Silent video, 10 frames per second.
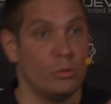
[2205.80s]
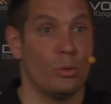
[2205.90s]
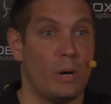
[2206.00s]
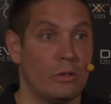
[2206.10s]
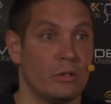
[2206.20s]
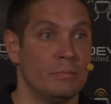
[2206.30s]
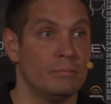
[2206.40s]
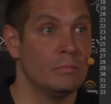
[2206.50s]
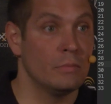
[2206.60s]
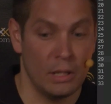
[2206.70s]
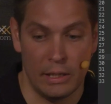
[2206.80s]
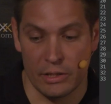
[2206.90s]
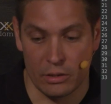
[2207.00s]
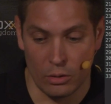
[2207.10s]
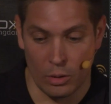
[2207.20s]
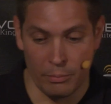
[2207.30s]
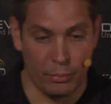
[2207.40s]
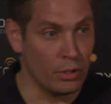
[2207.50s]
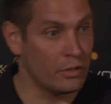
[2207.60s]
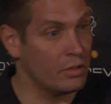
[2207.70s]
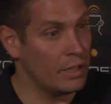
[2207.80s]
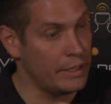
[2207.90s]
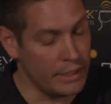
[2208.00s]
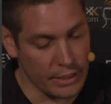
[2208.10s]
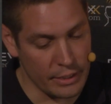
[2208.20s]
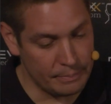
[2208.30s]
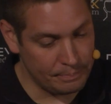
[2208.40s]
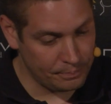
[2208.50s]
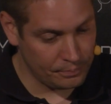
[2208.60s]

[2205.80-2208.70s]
it to the router, listen on port 8080.